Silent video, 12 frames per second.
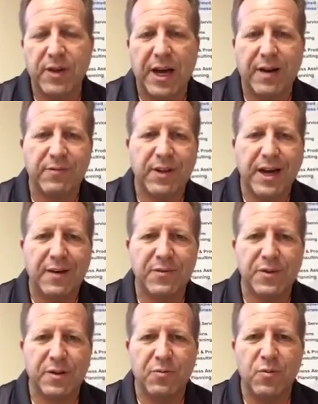You have to have
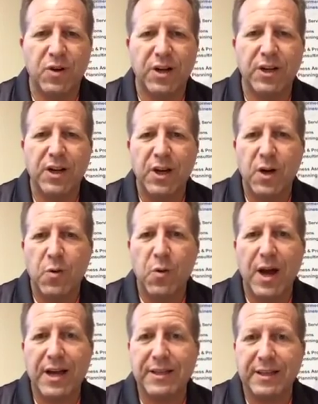someone who
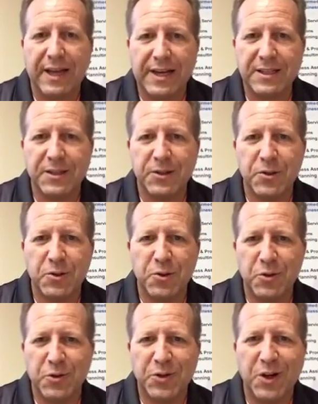has a license to
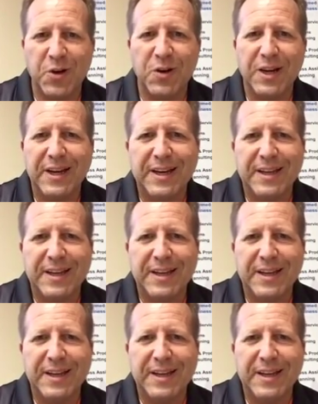do so.